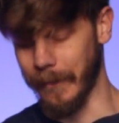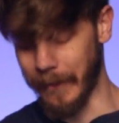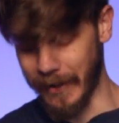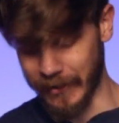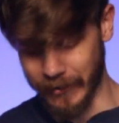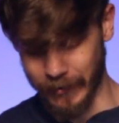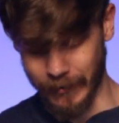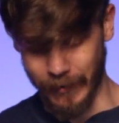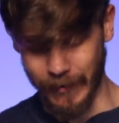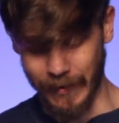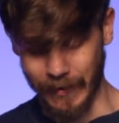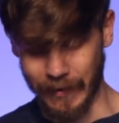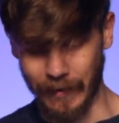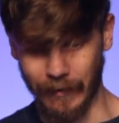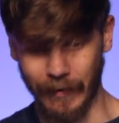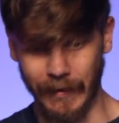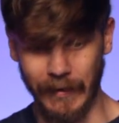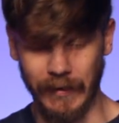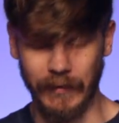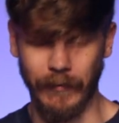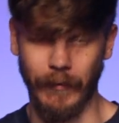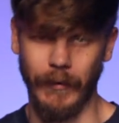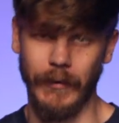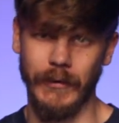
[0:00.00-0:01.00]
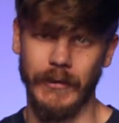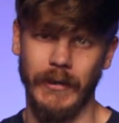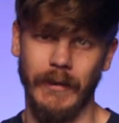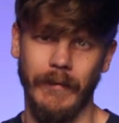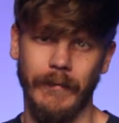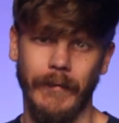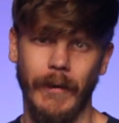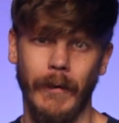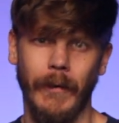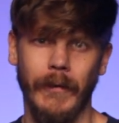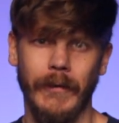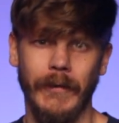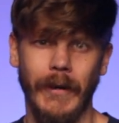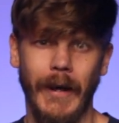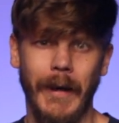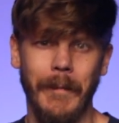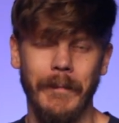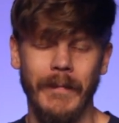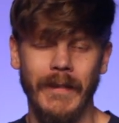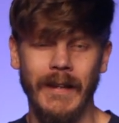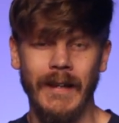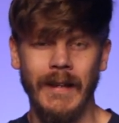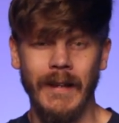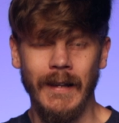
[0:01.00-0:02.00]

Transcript: Make sure you get the latest version of Photoshop.